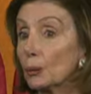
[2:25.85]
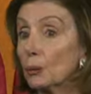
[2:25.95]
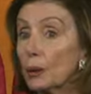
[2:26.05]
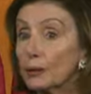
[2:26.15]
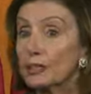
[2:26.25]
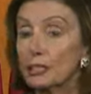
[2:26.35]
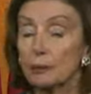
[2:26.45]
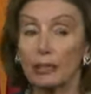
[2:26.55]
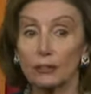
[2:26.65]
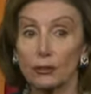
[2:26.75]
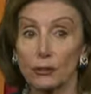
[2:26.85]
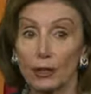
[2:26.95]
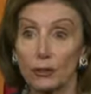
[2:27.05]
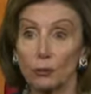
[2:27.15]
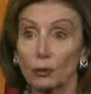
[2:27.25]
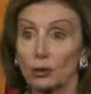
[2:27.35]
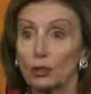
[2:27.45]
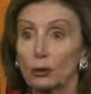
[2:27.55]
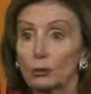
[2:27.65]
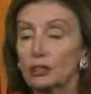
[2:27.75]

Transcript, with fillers: what this legislation will do